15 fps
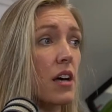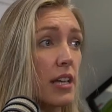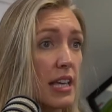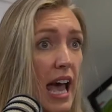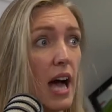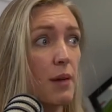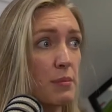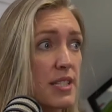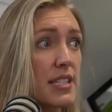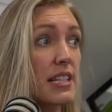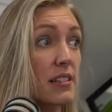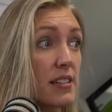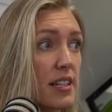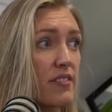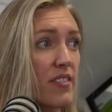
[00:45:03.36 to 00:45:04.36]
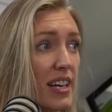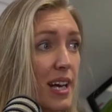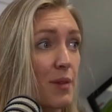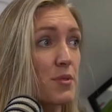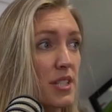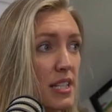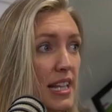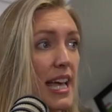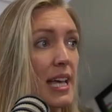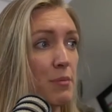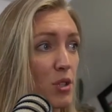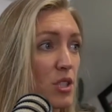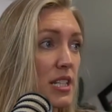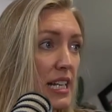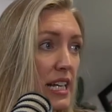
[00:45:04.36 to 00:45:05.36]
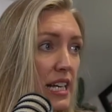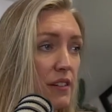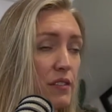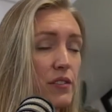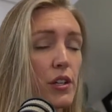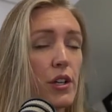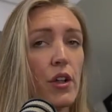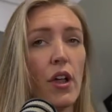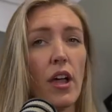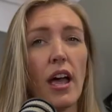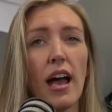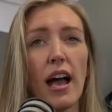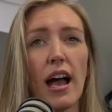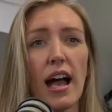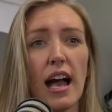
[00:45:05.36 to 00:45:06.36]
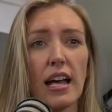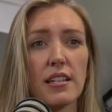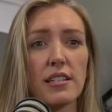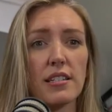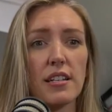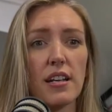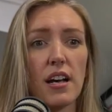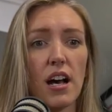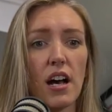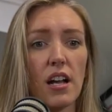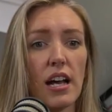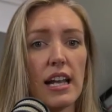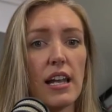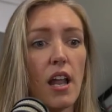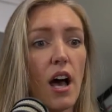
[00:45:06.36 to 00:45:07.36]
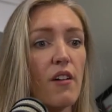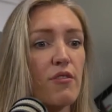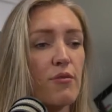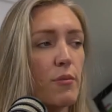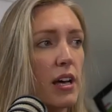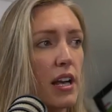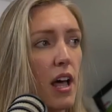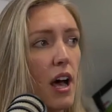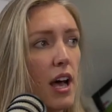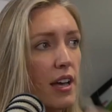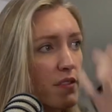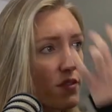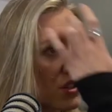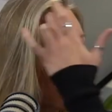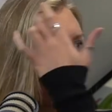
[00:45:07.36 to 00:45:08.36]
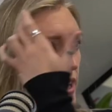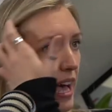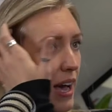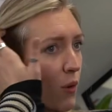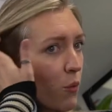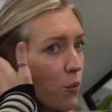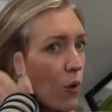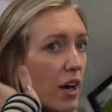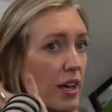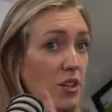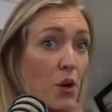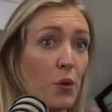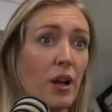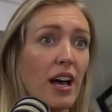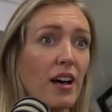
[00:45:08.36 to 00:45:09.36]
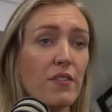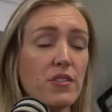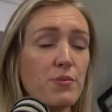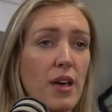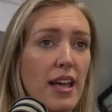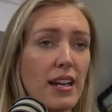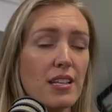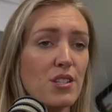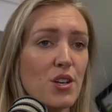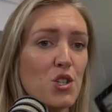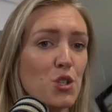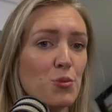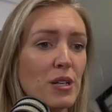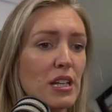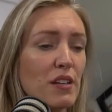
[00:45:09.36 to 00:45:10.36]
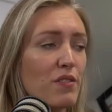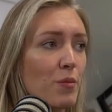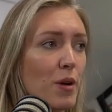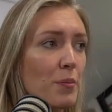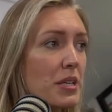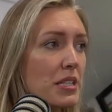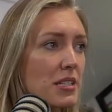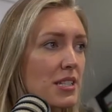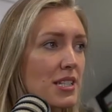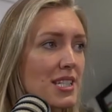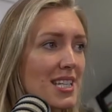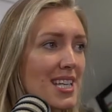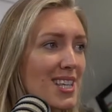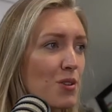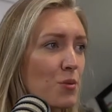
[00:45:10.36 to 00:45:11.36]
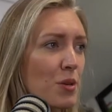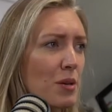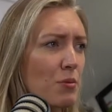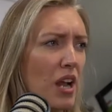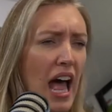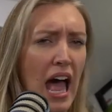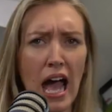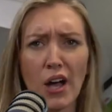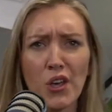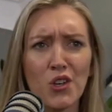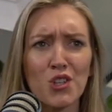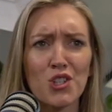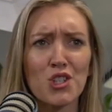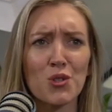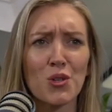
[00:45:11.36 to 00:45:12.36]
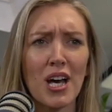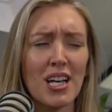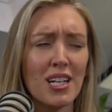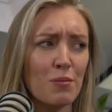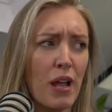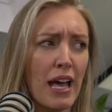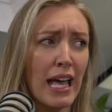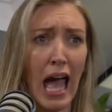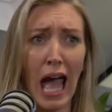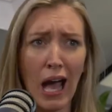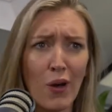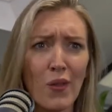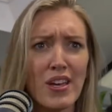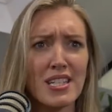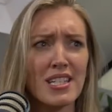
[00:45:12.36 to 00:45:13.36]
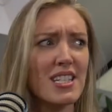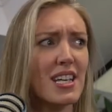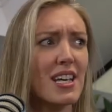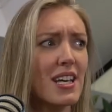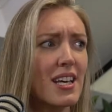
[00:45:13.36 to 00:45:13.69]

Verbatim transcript: Yeah, I'm still living, I'm still able to live and and I love my life. So now I don't have any social media for my businesses either. And people mm. are like, "How are you going to do that?" And I'm like, "How they?" Yeah, I was it.